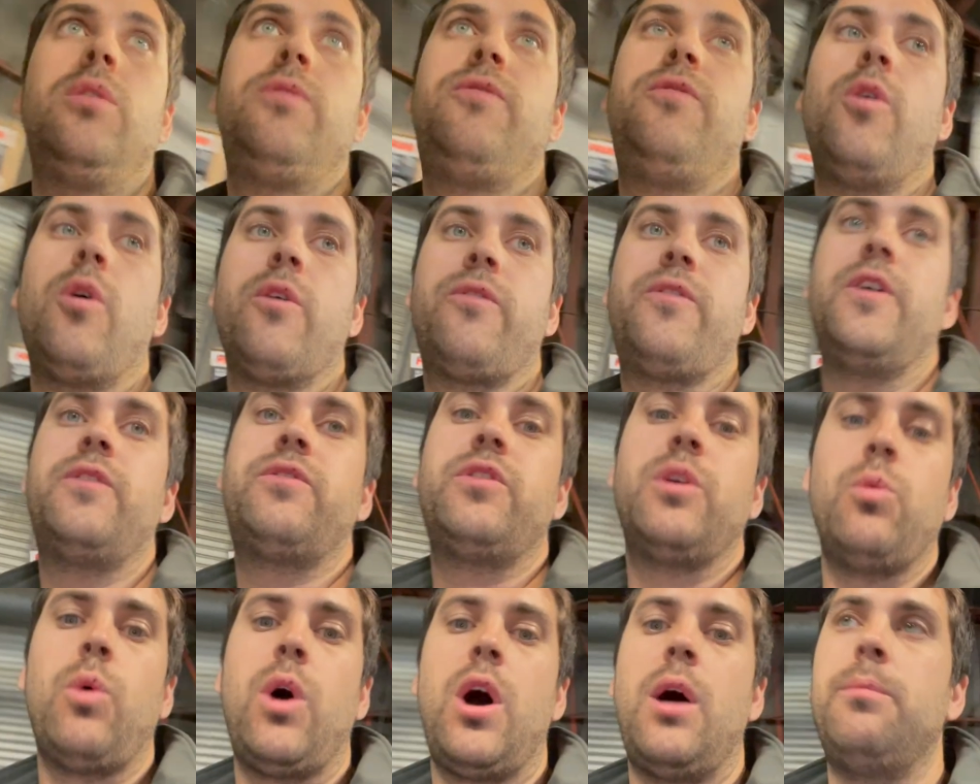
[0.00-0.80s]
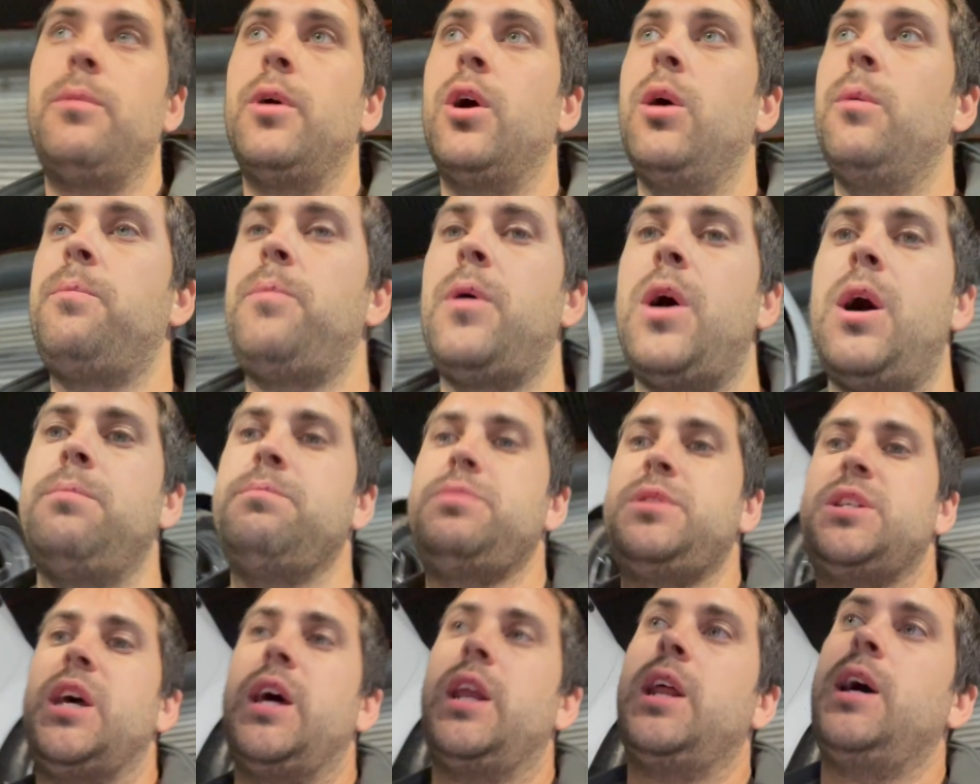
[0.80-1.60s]
450 Walbro pump
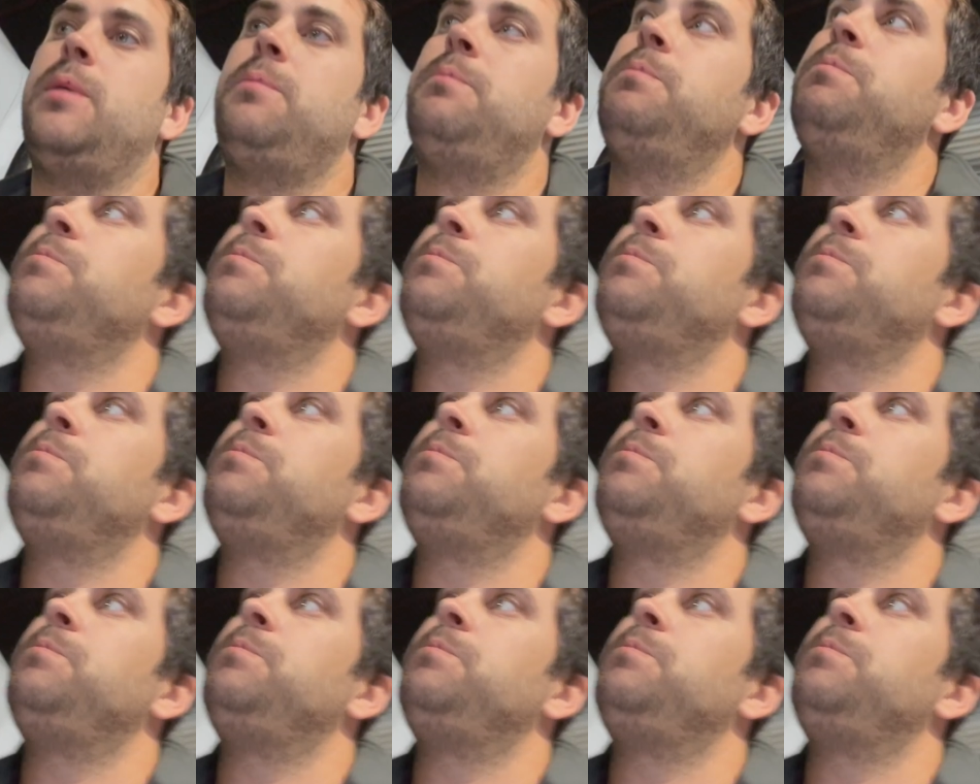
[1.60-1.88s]
setup.